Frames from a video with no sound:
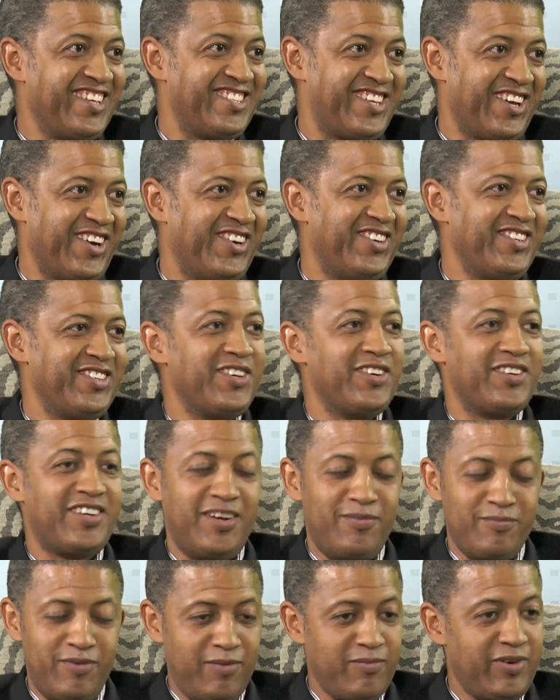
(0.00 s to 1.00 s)
so. Look,
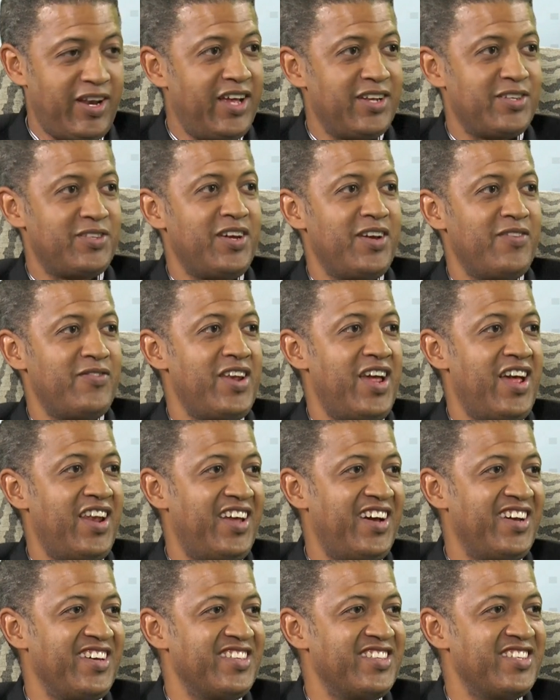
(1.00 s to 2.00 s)
I'm glad to have an
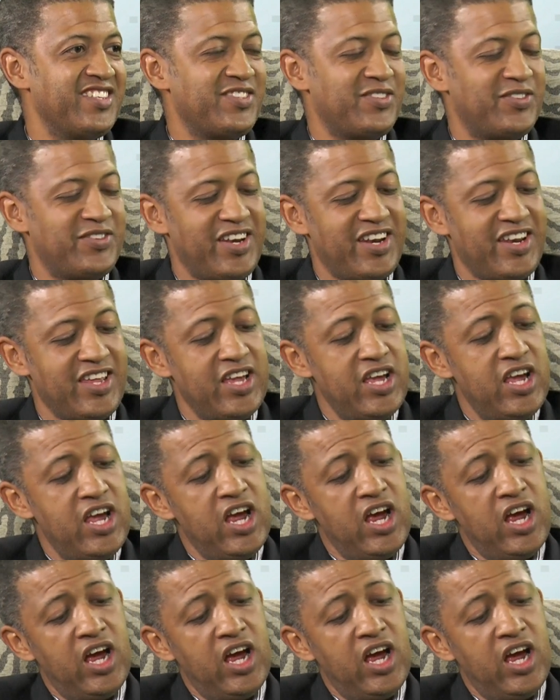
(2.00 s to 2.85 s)
ally in this already.